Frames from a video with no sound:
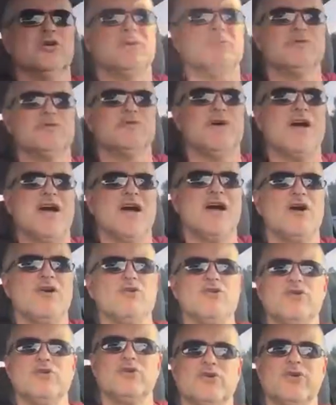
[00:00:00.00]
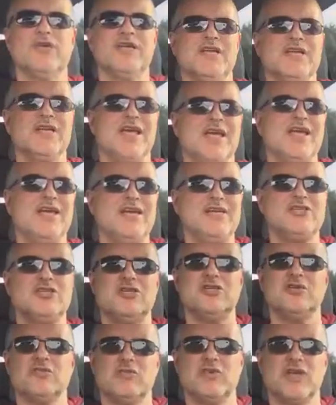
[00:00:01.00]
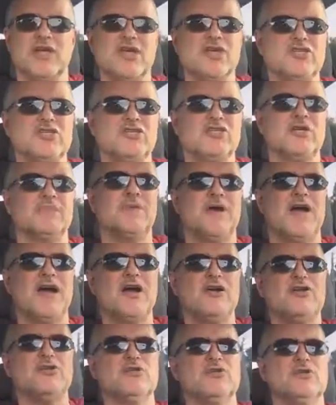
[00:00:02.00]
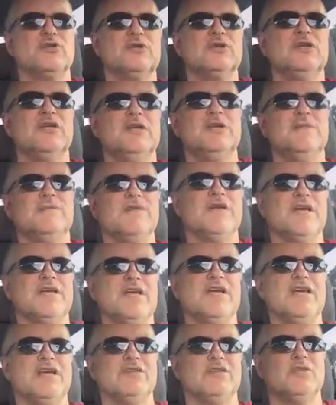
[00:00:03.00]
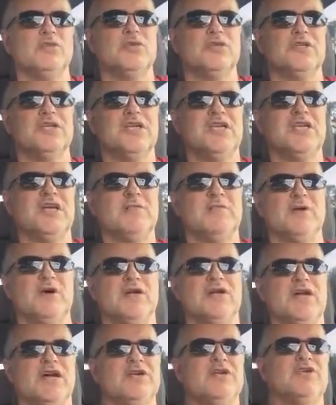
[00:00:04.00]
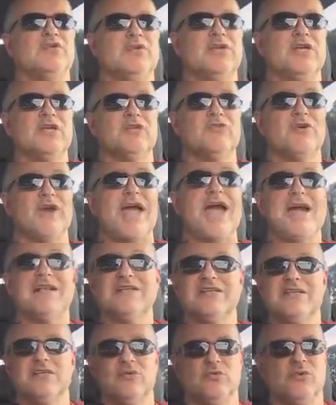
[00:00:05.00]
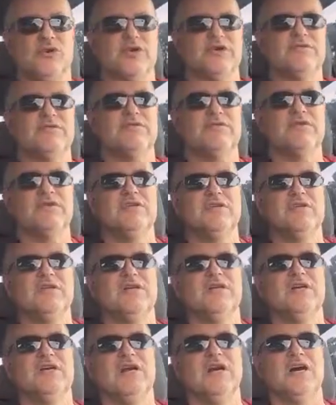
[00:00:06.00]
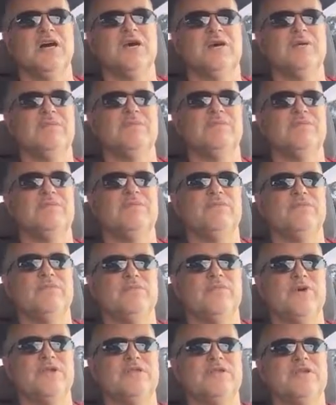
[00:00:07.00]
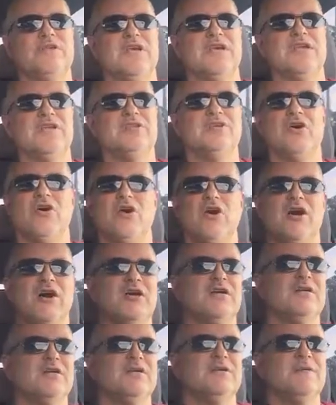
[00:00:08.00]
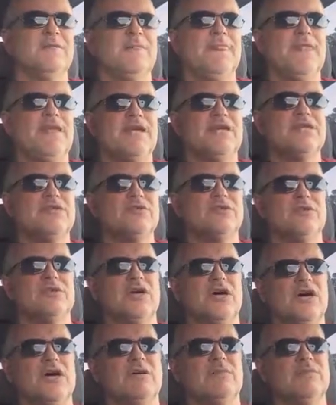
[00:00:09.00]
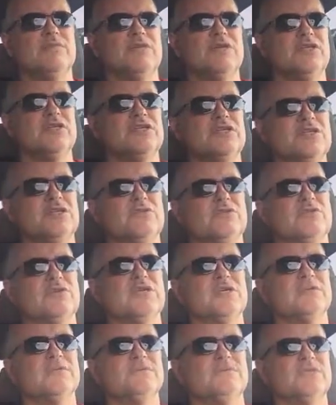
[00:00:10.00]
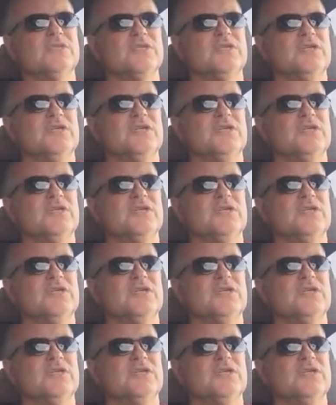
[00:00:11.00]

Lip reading: terms of how you're engaging the relationship, how you're, again, the word to key up on, how you're interacting with a dog, is considering